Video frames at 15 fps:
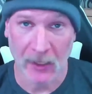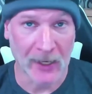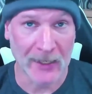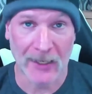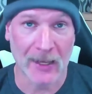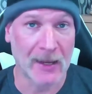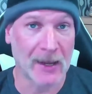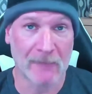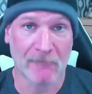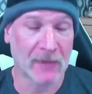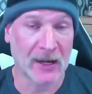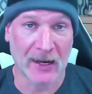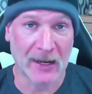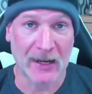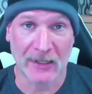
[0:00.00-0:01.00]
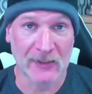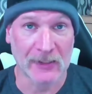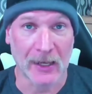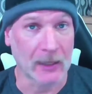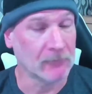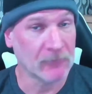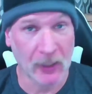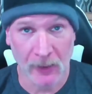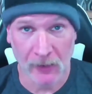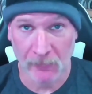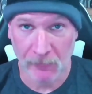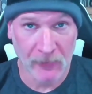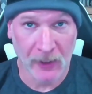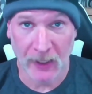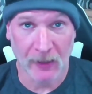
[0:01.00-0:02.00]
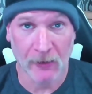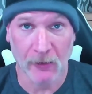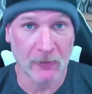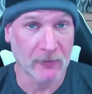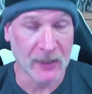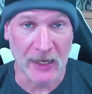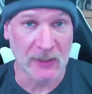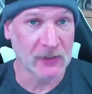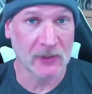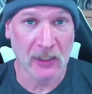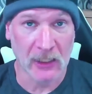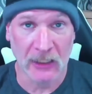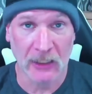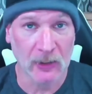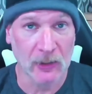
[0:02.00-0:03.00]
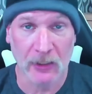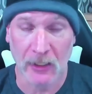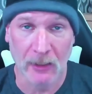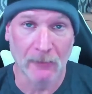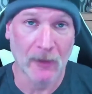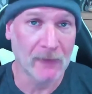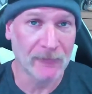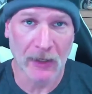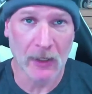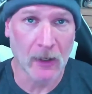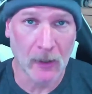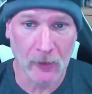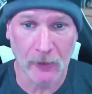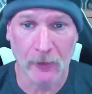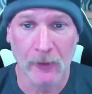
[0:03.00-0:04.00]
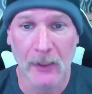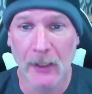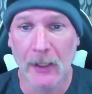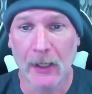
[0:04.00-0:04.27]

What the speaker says: I gotta say, they're nice and clean looking. I love the color.